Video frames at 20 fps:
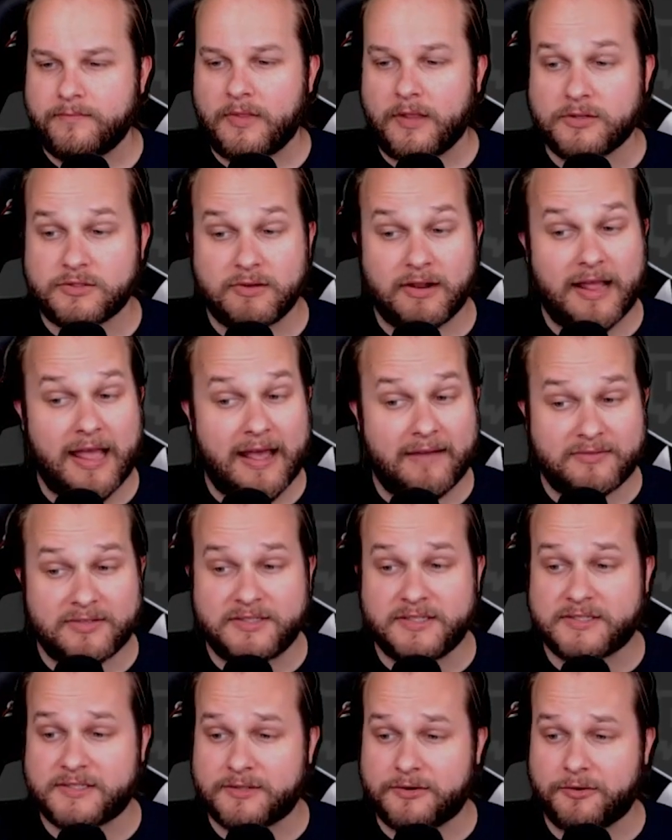So I'd have to
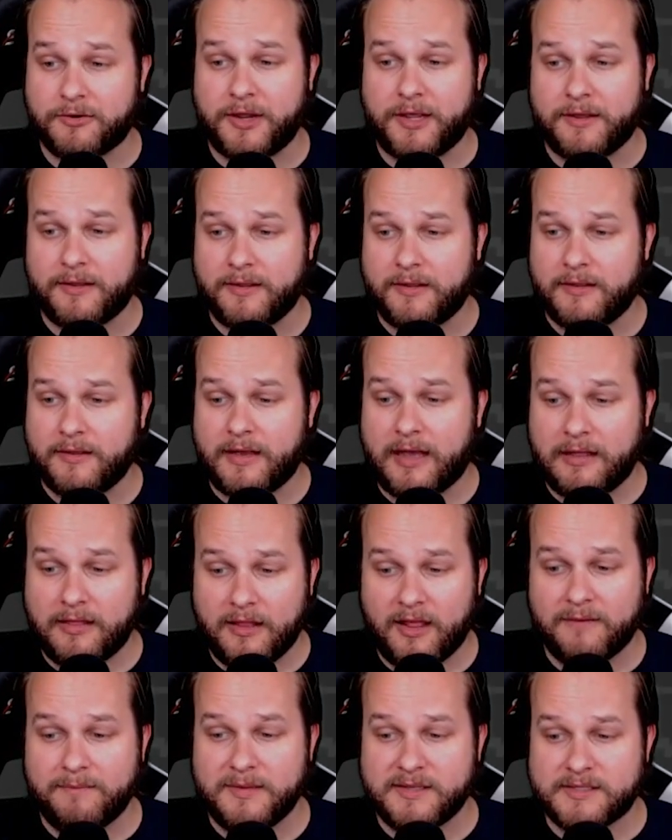disagree. I
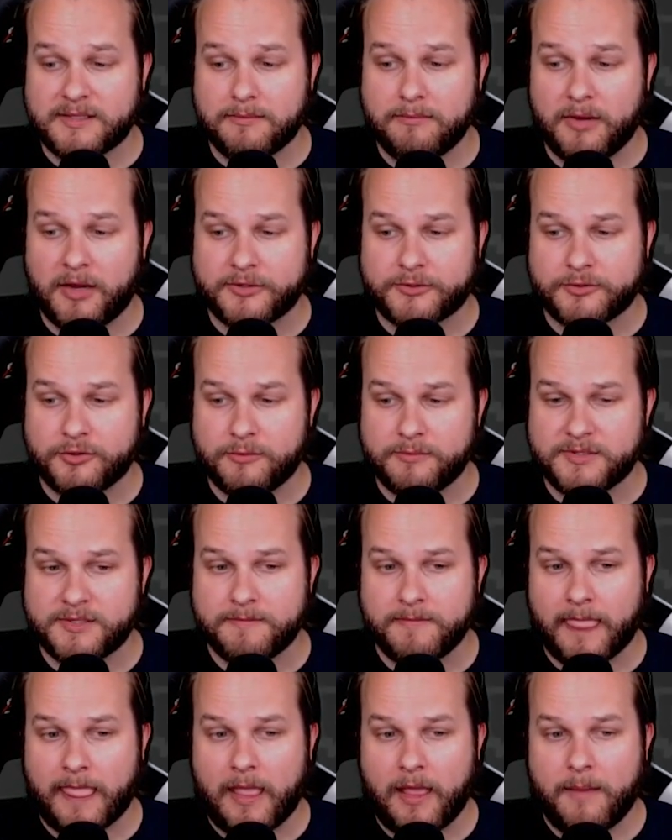love me some mushrooms.
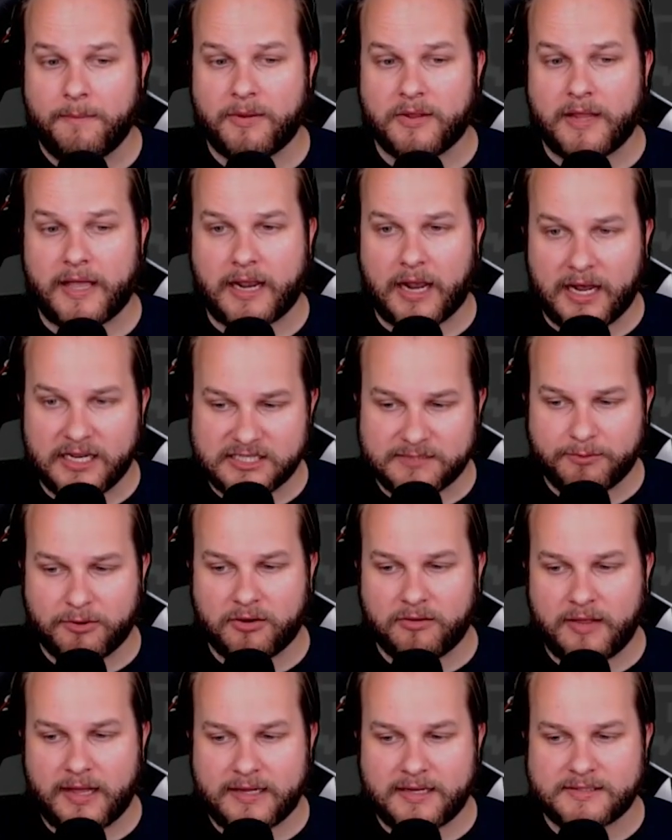But, like, iceberg
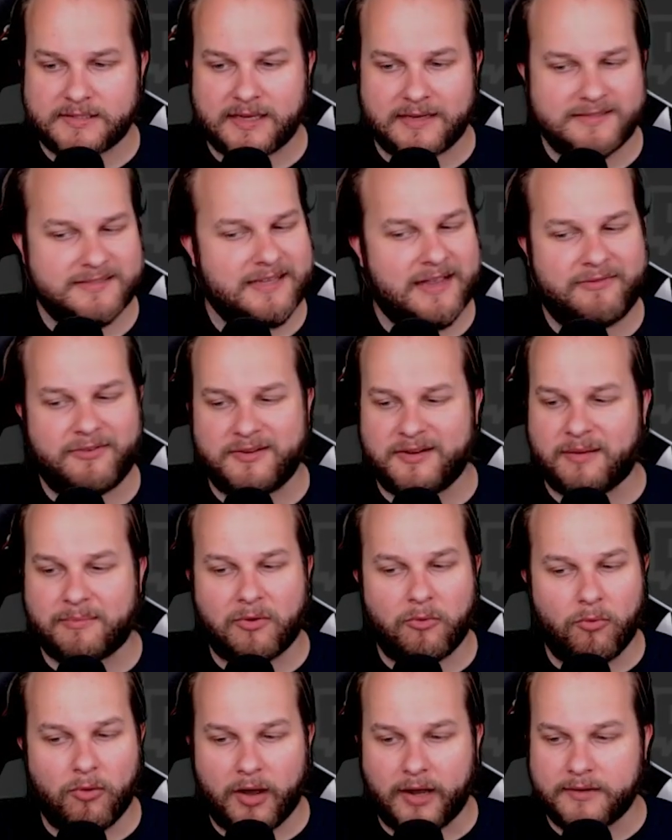lettuce is definitely number
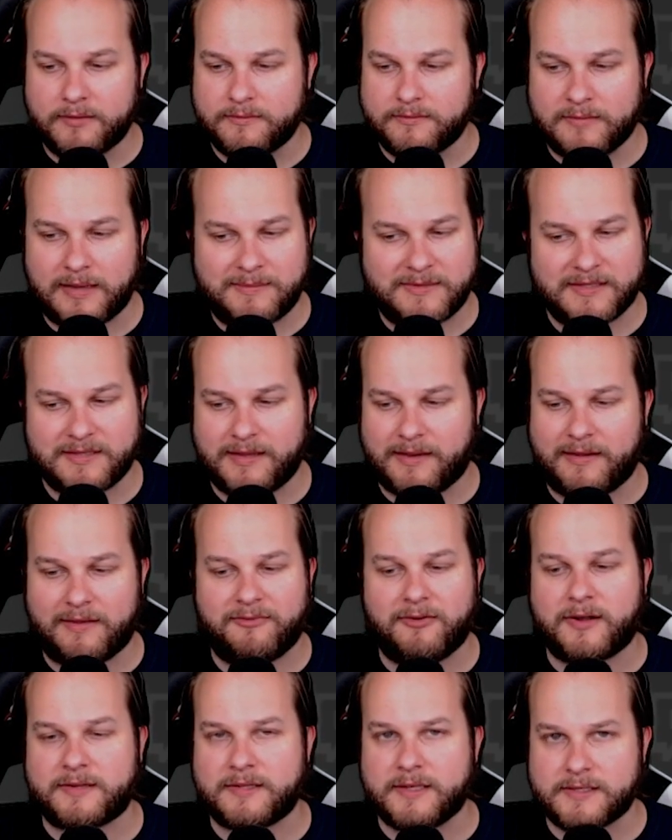one. I'm like, yeah,
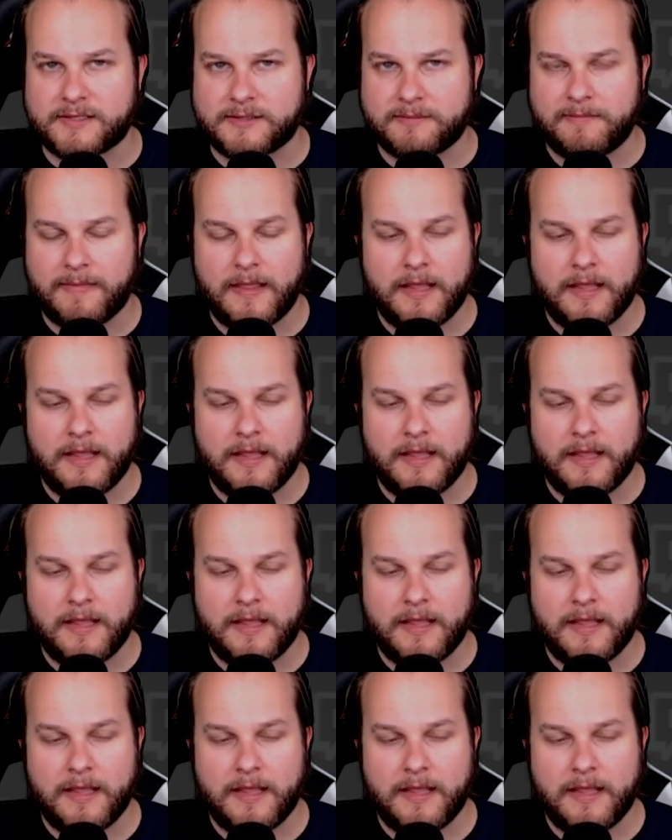fuck this.